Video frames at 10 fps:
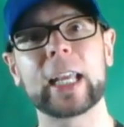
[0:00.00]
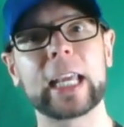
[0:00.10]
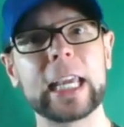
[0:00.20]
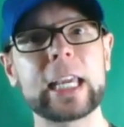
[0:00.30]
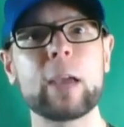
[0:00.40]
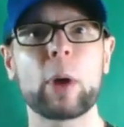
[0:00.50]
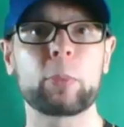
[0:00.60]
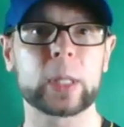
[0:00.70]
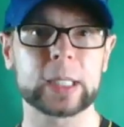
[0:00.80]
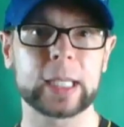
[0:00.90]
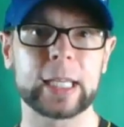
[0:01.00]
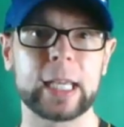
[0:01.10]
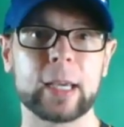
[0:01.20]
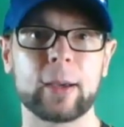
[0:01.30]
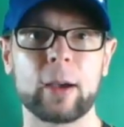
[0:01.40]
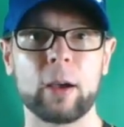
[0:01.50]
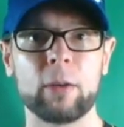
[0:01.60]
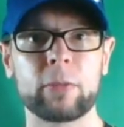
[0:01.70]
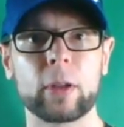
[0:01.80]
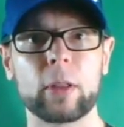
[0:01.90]
He came up with this idea
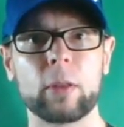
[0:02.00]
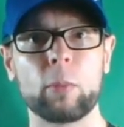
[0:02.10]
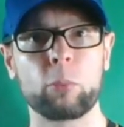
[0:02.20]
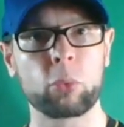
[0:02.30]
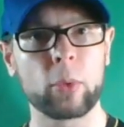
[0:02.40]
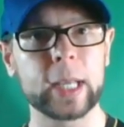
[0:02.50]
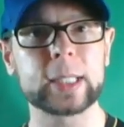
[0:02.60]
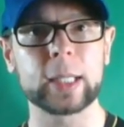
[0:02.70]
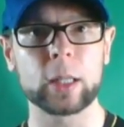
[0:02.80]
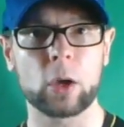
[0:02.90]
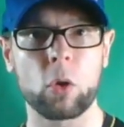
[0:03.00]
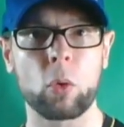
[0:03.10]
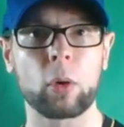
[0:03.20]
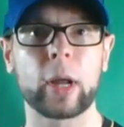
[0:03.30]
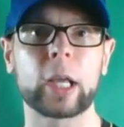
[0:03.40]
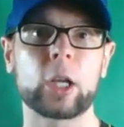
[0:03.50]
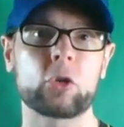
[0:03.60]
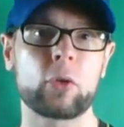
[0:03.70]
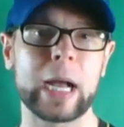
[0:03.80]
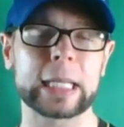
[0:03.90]
of bracing the core and
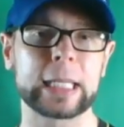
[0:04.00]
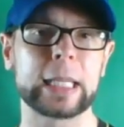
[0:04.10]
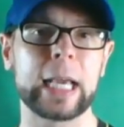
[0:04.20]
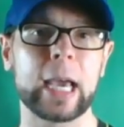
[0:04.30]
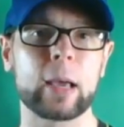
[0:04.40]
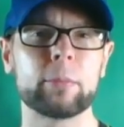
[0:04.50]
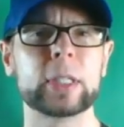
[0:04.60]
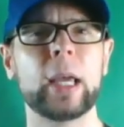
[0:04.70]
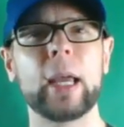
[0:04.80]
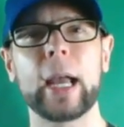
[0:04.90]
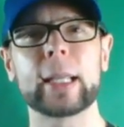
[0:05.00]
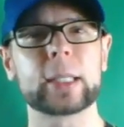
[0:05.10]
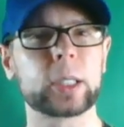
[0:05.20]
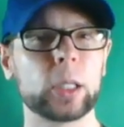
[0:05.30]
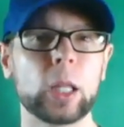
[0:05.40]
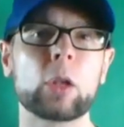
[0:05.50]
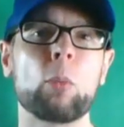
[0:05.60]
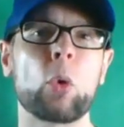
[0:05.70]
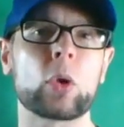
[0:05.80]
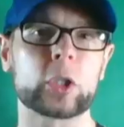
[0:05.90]
contracting the abs. And it's a
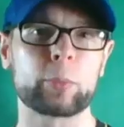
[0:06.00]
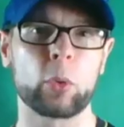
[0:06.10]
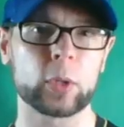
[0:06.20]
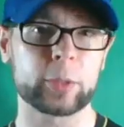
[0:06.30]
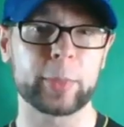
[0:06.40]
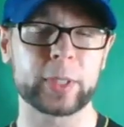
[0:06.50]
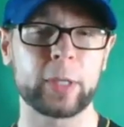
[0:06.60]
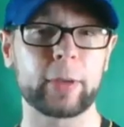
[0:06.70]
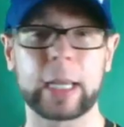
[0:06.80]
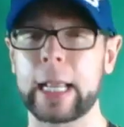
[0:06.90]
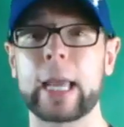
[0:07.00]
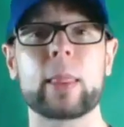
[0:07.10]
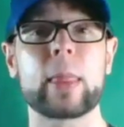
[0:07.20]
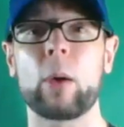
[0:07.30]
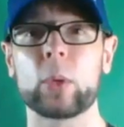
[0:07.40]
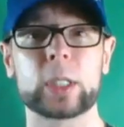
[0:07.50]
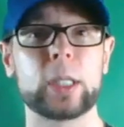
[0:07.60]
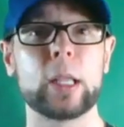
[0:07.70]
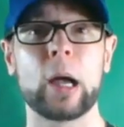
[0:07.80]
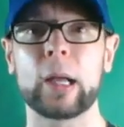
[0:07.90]
little more sport specific. And hey, that
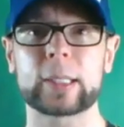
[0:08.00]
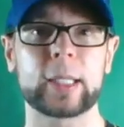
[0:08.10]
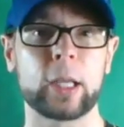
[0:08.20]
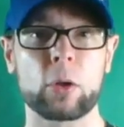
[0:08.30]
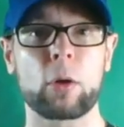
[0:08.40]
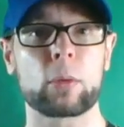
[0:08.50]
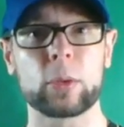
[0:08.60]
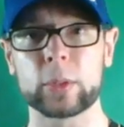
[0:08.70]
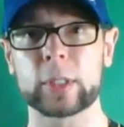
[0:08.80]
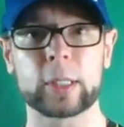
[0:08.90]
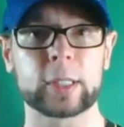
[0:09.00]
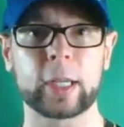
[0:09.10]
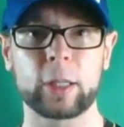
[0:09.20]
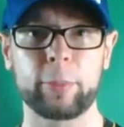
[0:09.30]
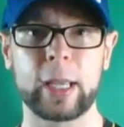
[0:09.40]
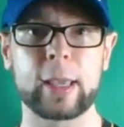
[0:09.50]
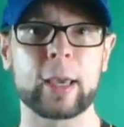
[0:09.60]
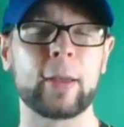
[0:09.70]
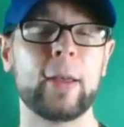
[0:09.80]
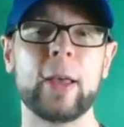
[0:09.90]
was not in Arnold's
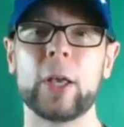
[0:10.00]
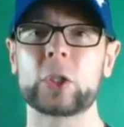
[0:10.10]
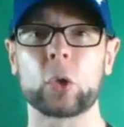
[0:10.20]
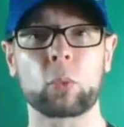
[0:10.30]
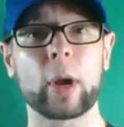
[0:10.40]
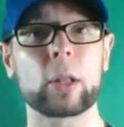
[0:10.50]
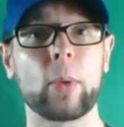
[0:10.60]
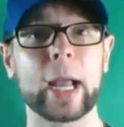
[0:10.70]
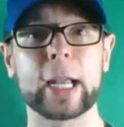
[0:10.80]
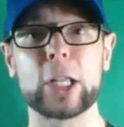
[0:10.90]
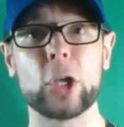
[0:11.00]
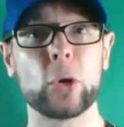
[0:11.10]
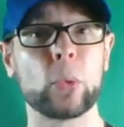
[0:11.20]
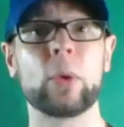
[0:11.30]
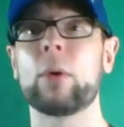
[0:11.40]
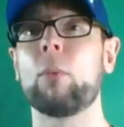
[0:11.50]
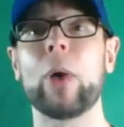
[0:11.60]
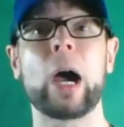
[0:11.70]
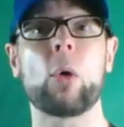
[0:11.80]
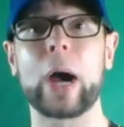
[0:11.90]
encyclopedia. So right away I knew,
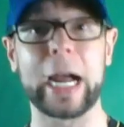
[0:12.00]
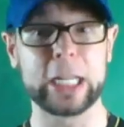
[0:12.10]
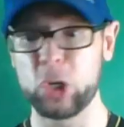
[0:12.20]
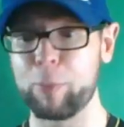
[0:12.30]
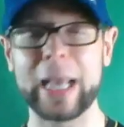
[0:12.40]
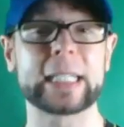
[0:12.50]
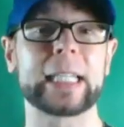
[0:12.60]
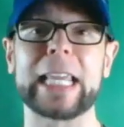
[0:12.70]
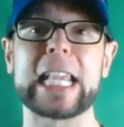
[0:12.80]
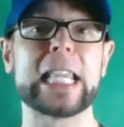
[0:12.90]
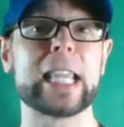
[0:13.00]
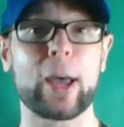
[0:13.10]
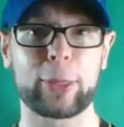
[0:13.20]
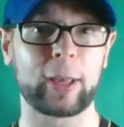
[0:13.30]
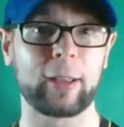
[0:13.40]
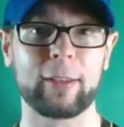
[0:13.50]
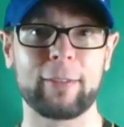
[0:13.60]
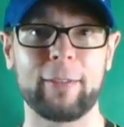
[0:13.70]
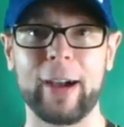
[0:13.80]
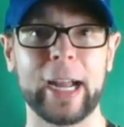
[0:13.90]
wow, I knew basically nothing.
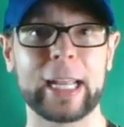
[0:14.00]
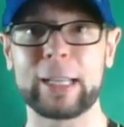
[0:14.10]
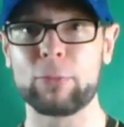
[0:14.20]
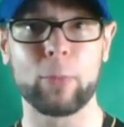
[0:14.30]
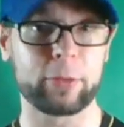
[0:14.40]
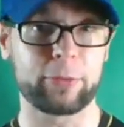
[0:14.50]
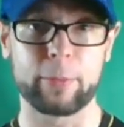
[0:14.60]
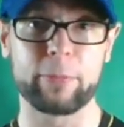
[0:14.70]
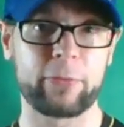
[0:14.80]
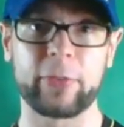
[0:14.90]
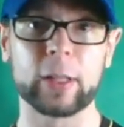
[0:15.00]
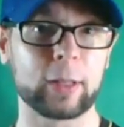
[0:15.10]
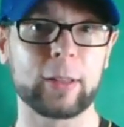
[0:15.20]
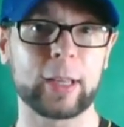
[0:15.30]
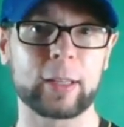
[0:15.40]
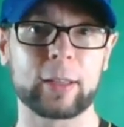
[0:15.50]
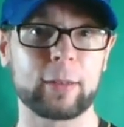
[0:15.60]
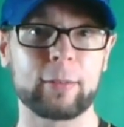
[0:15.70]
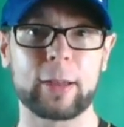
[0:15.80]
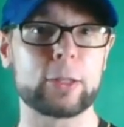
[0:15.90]
I went from feeling like
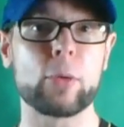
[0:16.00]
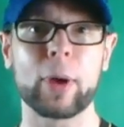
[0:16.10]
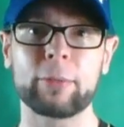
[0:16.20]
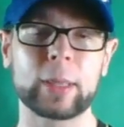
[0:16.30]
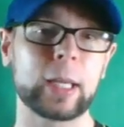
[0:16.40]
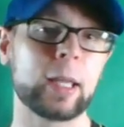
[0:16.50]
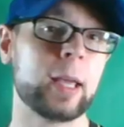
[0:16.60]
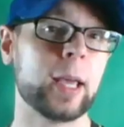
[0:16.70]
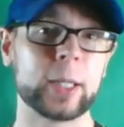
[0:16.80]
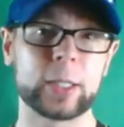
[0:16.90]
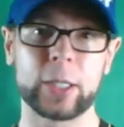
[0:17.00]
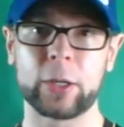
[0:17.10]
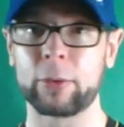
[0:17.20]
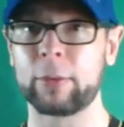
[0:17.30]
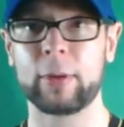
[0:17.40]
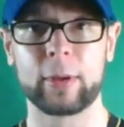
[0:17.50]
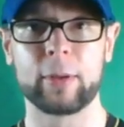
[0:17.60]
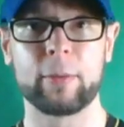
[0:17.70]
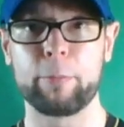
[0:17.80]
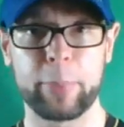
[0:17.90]
I knew everything to
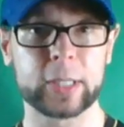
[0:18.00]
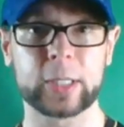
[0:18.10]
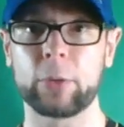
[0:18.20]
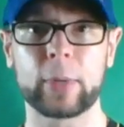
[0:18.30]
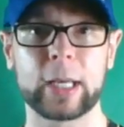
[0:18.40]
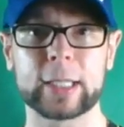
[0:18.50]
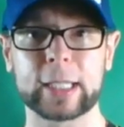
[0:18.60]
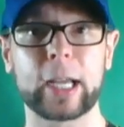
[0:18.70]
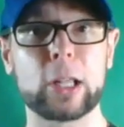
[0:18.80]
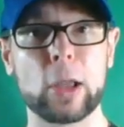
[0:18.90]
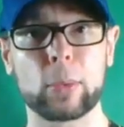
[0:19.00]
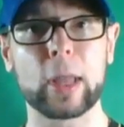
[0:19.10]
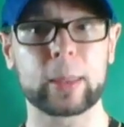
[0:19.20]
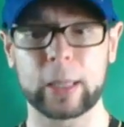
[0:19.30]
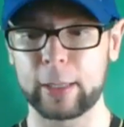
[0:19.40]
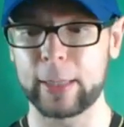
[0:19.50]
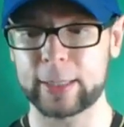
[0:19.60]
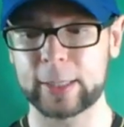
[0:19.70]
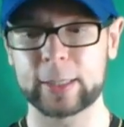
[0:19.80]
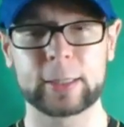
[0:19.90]
basically realizing I know nothing. And
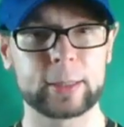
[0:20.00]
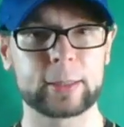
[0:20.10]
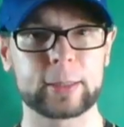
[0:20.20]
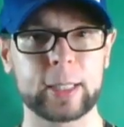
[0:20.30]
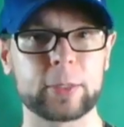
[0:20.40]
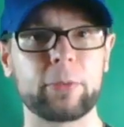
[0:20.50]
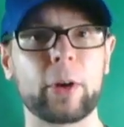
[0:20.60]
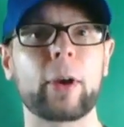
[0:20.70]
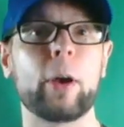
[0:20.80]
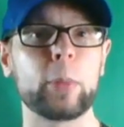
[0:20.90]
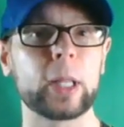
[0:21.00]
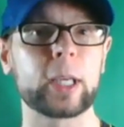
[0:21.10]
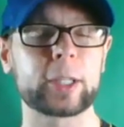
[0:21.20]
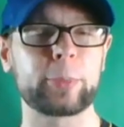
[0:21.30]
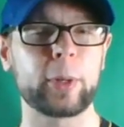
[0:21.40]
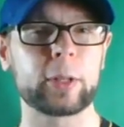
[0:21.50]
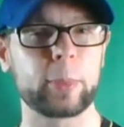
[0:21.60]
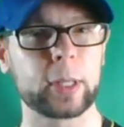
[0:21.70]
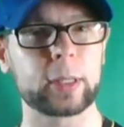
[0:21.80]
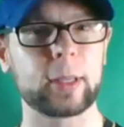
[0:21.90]
that's a very humbling
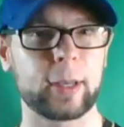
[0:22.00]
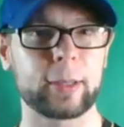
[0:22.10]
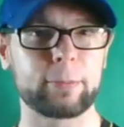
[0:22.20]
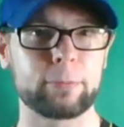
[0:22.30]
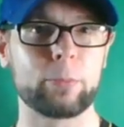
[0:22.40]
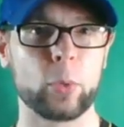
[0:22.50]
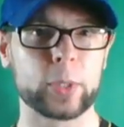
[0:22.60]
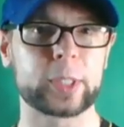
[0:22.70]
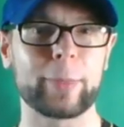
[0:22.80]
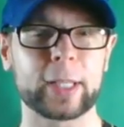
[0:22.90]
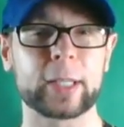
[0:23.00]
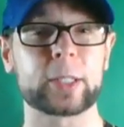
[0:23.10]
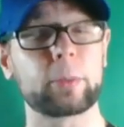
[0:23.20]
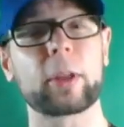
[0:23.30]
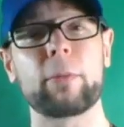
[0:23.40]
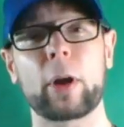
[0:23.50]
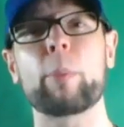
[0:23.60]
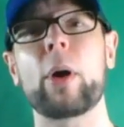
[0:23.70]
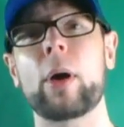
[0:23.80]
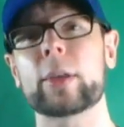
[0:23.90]
experience, but I would submit it's something
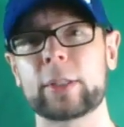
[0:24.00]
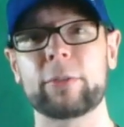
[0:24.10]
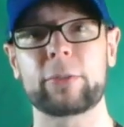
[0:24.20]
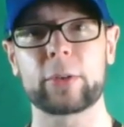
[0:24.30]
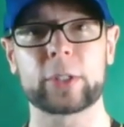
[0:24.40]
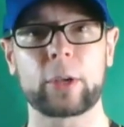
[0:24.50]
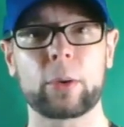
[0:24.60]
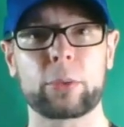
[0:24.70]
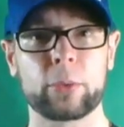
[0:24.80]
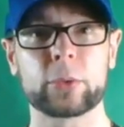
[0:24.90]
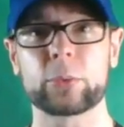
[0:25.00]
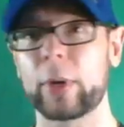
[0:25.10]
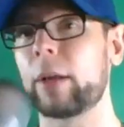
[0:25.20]
very positive for us to go through as